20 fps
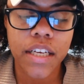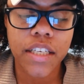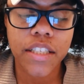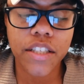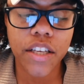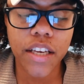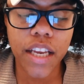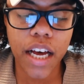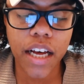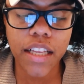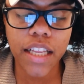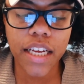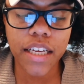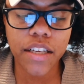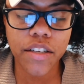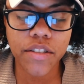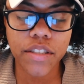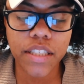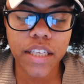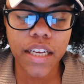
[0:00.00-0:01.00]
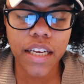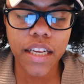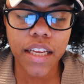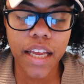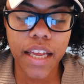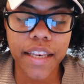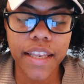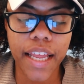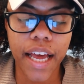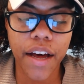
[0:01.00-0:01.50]
So now, like you see,
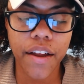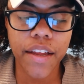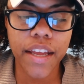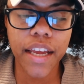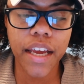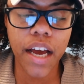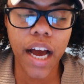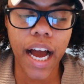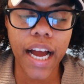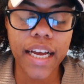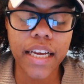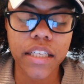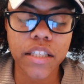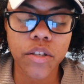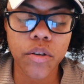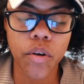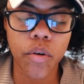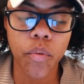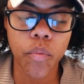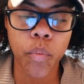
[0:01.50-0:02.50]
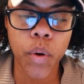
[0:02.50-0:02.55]
and down here I can